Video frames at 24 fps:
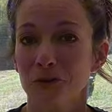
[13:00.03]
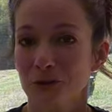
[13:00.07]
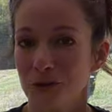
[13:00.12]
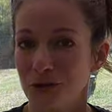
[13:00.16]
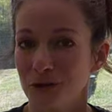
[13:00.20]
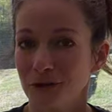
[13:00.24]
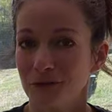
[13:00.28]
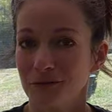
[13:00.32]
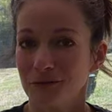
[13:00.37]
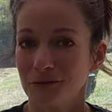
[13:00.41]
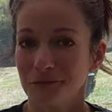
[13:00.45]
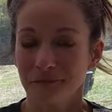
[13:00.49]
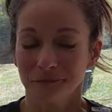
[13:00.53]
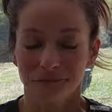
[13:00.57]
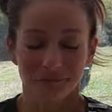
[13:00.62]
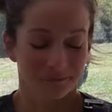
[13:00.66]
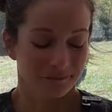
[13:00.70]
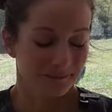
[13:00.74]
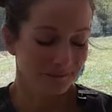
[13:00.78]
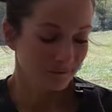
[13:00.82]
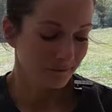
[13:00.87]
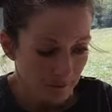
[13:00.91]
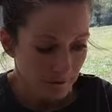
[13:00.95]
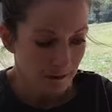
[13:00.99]
or two.
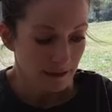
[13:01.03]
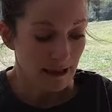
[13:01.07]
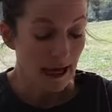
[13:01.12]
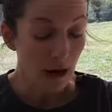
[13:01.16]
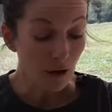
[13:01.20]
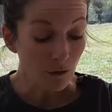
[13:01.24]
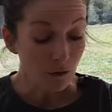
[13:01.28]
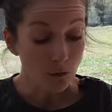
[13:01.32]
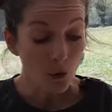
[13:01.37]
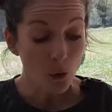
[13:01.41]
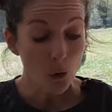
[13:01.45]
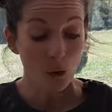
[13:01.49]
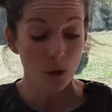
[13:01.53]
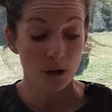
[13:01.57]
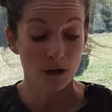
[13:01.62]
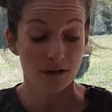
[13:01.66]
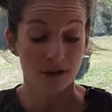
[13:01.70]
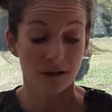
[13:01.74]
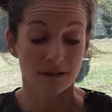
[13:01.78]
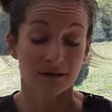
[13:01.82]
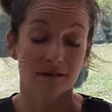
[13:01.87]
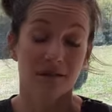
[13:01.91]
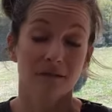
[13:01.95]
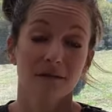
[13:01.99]
Now, of
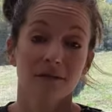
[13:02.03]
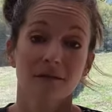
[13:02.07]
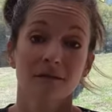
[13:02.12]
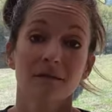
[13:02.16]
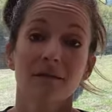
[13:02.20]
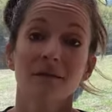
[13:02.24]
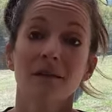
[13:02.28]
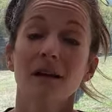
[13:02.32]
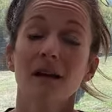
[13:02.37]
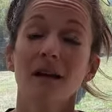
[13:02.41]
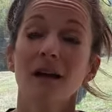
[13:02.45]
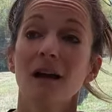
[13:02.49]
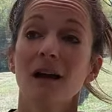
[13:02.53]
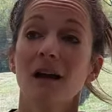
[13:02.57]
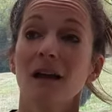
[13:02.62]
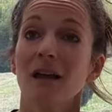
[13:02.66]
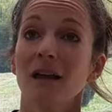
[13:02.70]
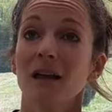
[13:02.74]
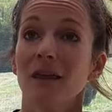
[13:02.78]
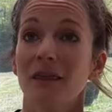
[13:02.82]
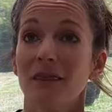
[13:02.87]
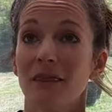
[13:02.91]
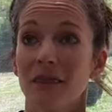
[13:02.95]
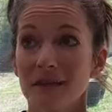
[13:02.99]
course,
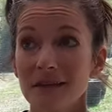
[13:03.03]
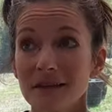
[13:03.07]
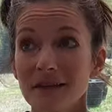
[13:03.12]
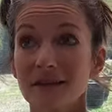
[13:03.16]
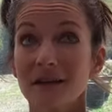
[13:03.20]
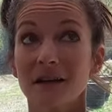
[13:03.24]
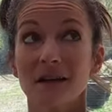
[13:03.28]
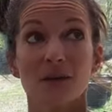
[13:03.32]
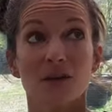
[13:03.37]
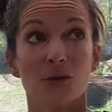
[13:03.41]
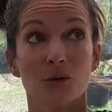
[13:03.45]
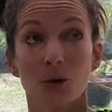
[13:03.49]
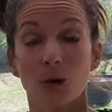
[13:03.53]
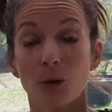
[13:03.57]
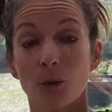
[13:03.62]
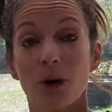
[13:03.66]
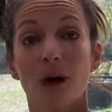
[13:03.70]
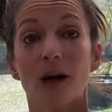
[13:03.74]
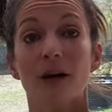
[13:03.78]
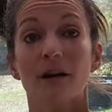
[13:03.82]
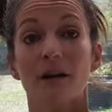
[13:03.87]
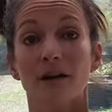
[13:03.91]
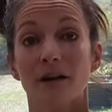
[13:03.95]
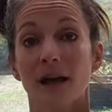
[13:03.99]
this does
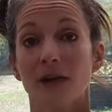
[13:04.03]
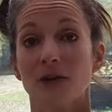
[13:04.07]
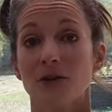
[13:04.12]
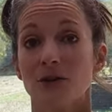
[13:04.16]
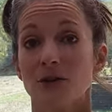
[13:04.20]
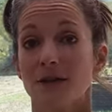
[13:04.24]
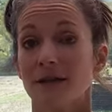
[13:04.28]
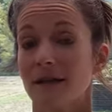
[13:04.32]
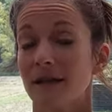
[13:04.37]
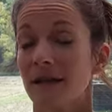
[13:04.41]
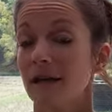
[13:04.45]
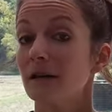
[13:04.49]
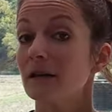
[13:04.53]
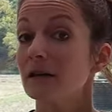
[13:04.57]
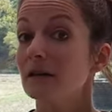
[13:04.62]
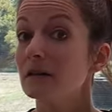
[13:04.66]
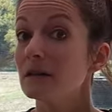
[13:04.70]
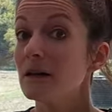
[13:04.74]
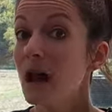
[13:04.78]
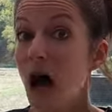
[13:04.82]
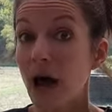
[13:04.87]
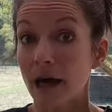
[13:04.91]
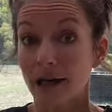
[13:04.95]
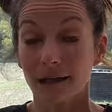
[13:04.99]
require electricity,
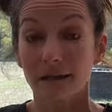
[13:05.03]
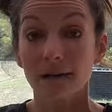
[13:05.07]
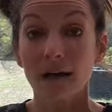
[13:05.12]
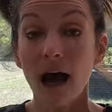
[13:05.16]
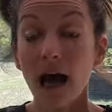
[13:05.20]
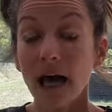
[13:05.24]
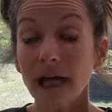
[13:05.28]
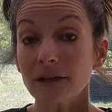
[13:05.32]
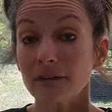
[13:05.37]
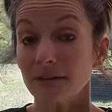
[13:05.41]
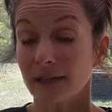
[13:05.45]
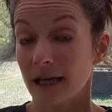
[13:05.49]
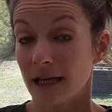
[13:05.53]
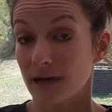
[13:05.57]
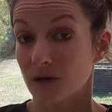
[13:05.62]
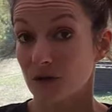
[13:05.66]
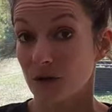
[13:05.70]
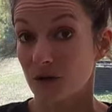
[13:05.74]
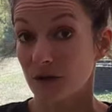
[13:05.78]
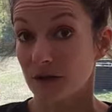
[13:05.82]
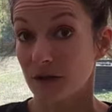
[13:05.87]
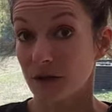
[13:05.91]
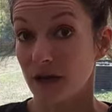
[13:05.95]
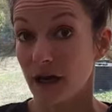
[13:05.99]
not a lot of
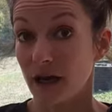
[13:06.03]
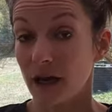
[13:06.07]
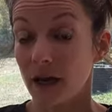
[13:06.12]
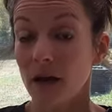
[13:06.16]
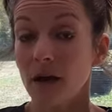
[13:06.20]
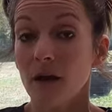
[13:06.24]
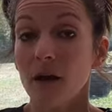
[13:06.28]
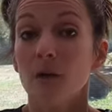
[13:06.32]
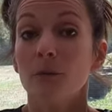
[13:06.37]
electricity.